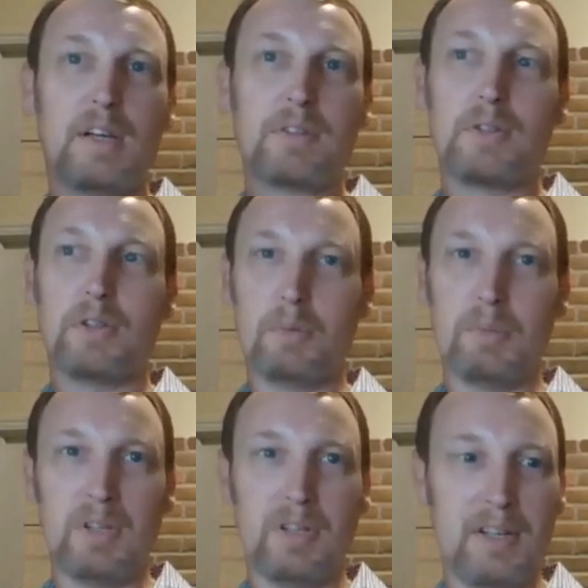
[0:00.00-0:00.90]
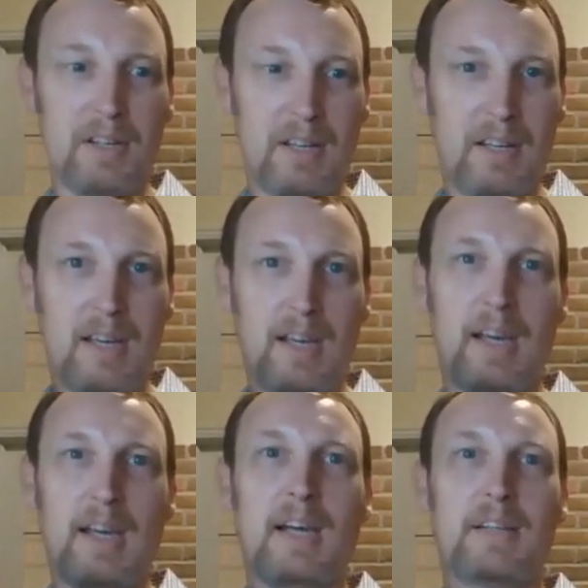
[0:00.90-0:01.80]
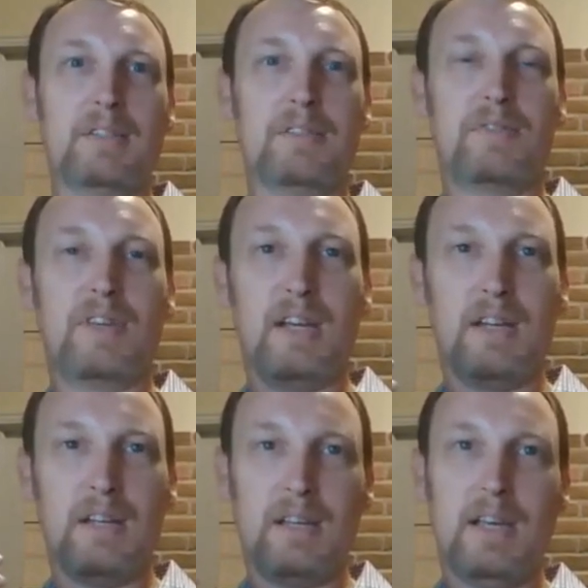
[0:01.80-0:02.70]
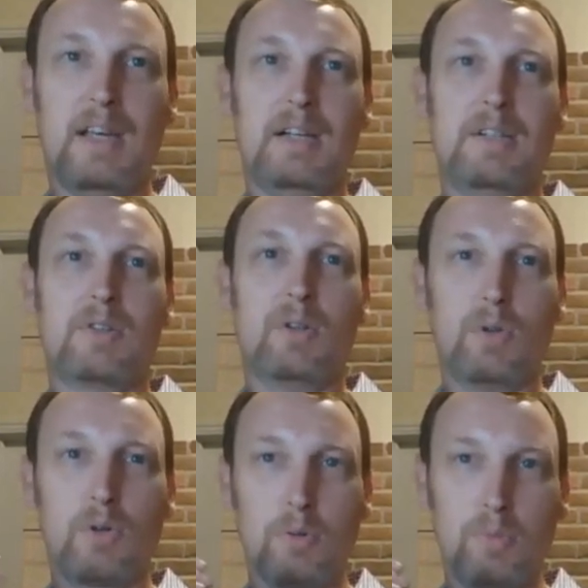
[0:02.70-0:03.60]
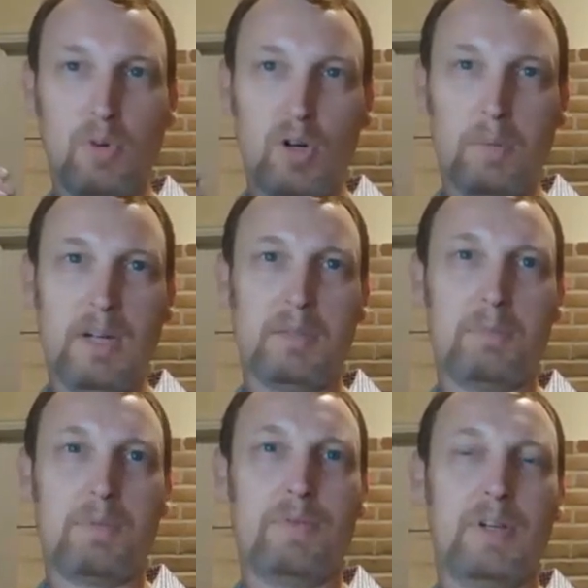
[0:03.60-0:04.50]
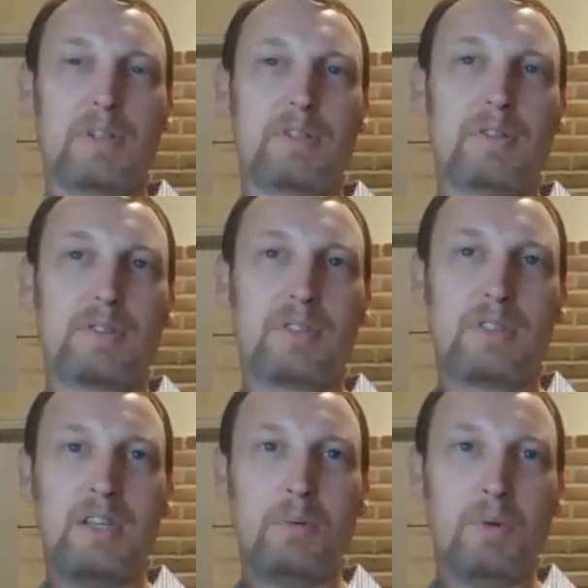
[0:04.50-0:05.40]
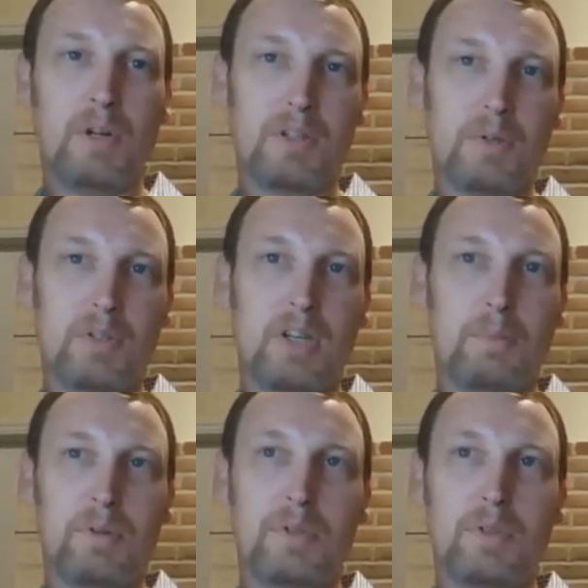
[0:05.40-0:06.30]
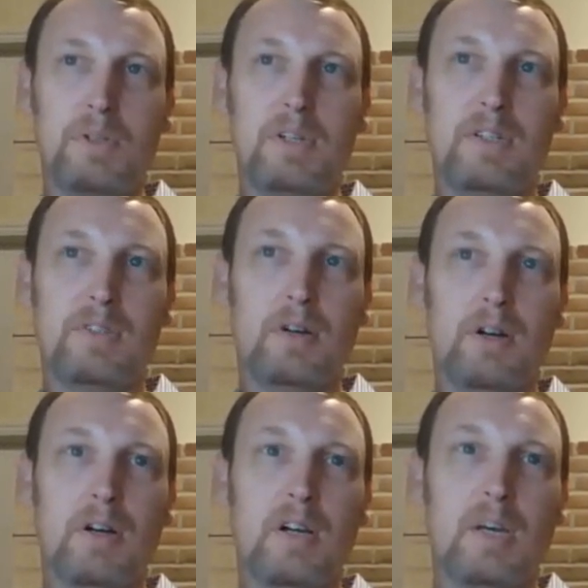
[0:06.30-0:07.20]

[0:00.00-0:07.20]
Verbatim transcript: So your ability to get active, get engaged, learn more about the profession, see what those opportunities are,